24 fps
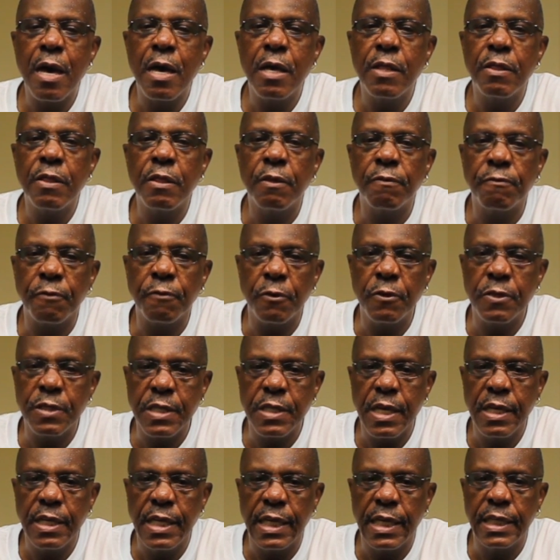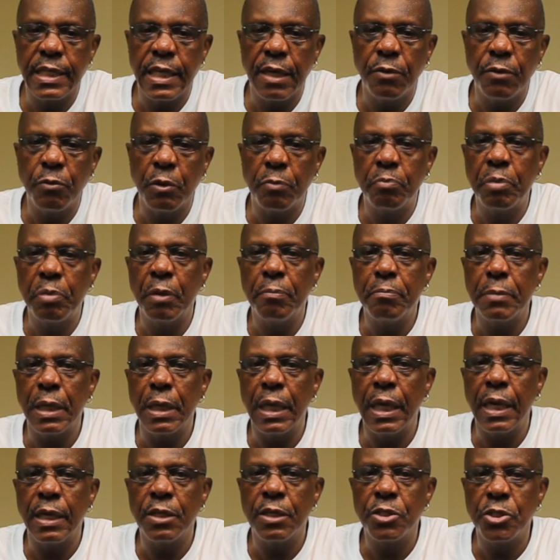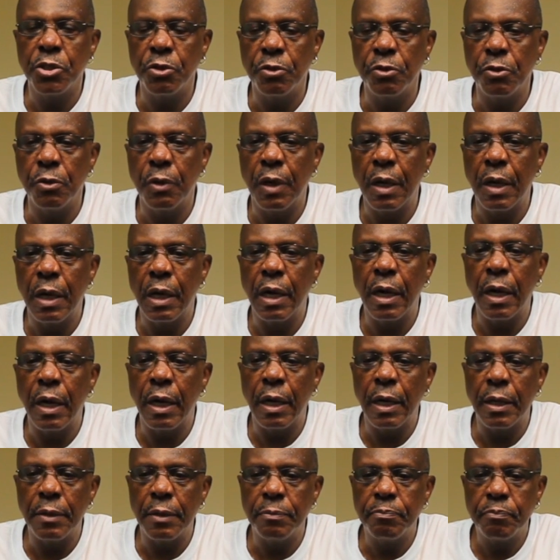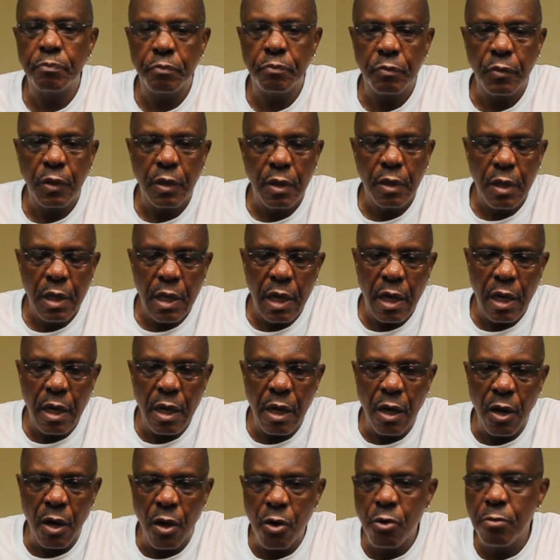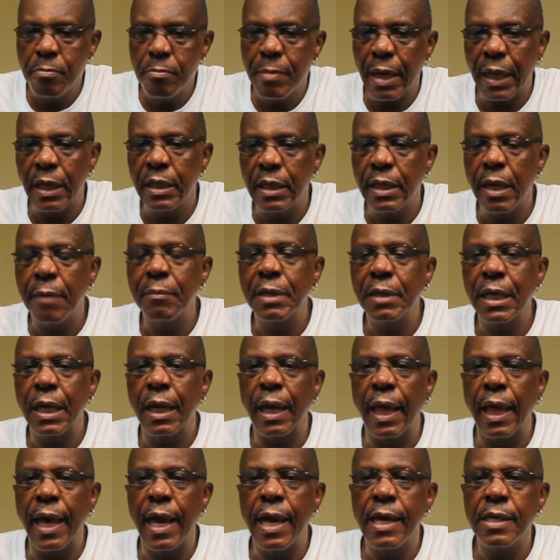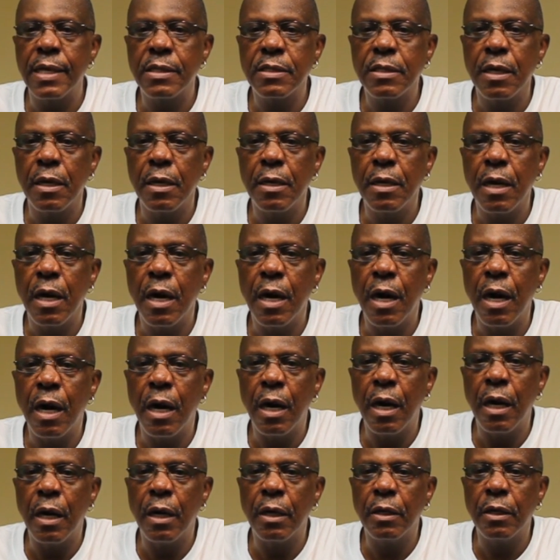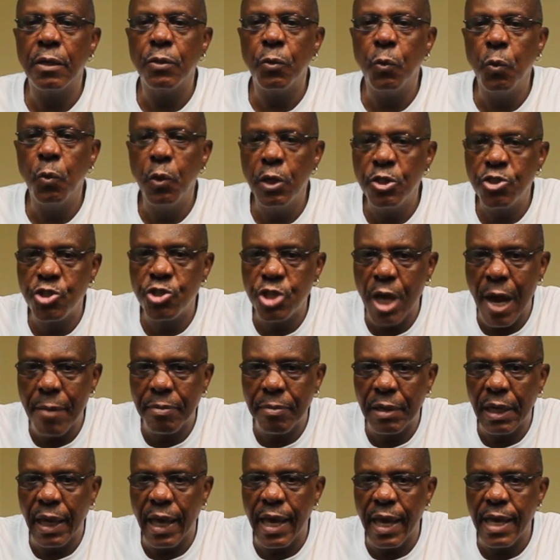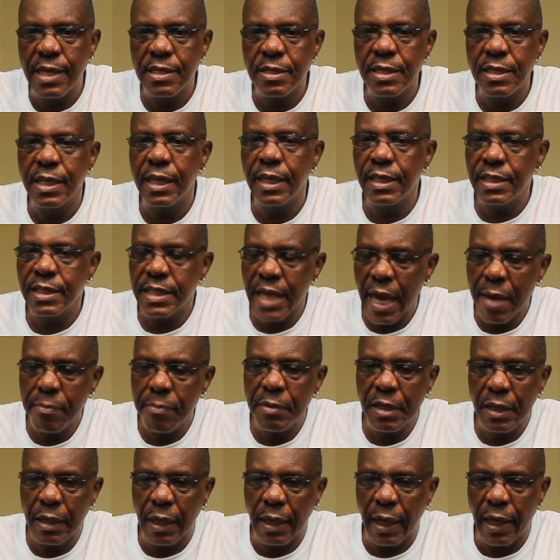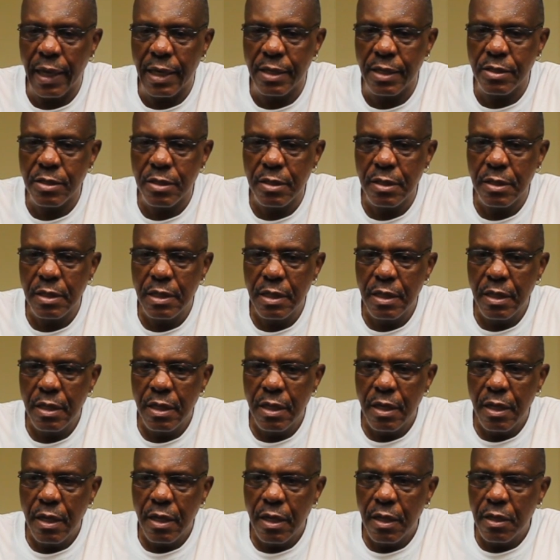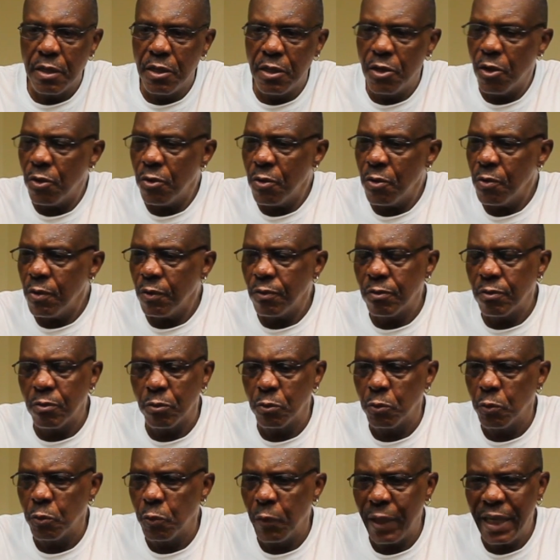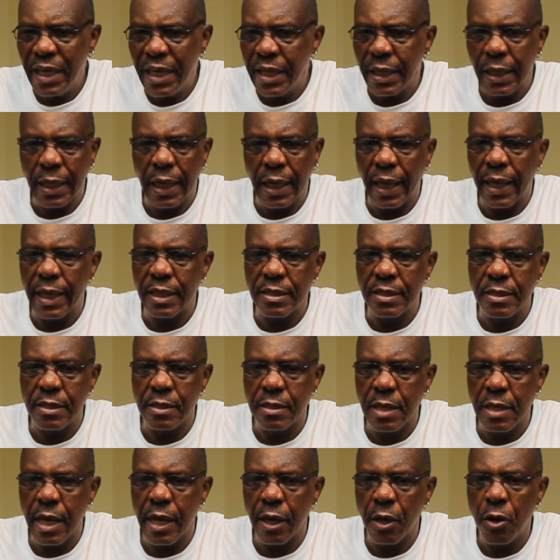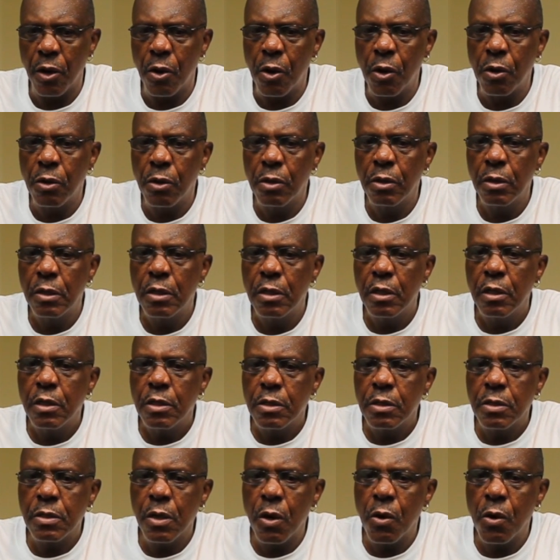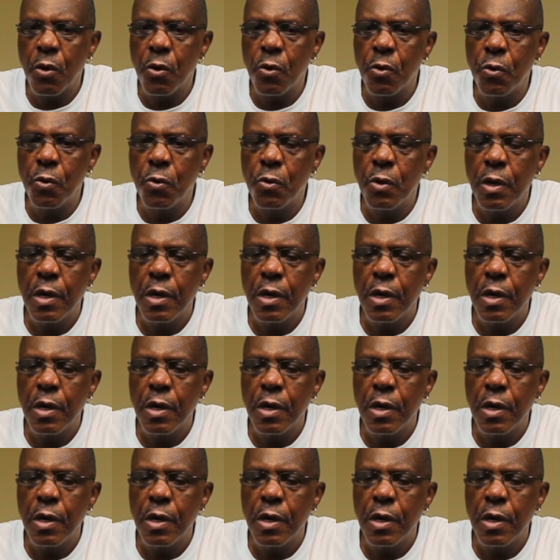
the first thing they did was put me into a home economic class, wood shop class, and a typing class. No reading classes at all. So